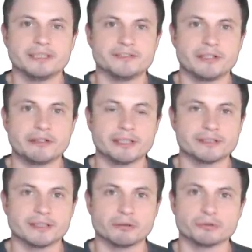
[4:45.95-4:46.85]
these
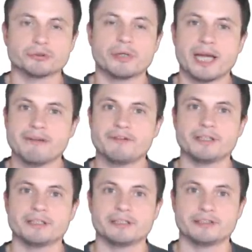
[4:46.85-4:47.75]
areas and also
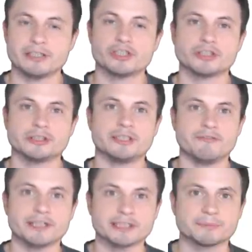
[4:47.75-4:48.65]
having essentially
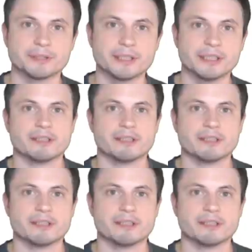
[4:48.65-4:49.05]
developed